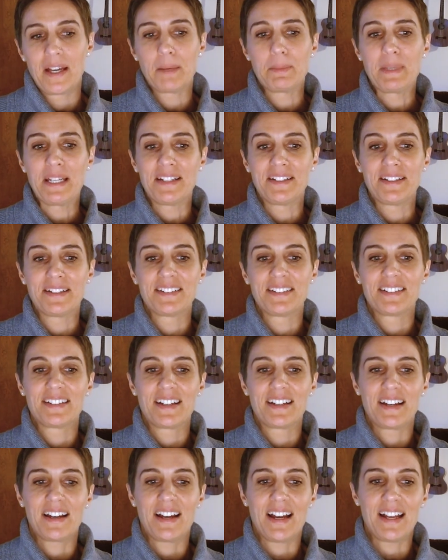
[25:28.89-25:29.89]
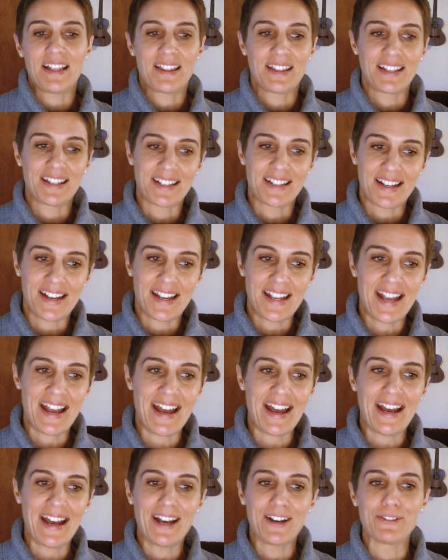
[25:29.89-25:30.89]
i mean I think I
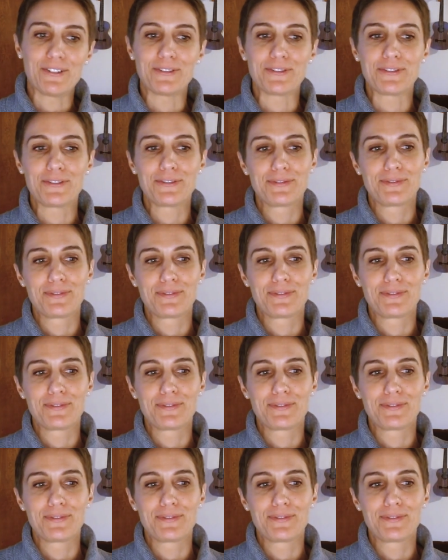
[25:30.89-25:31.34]
have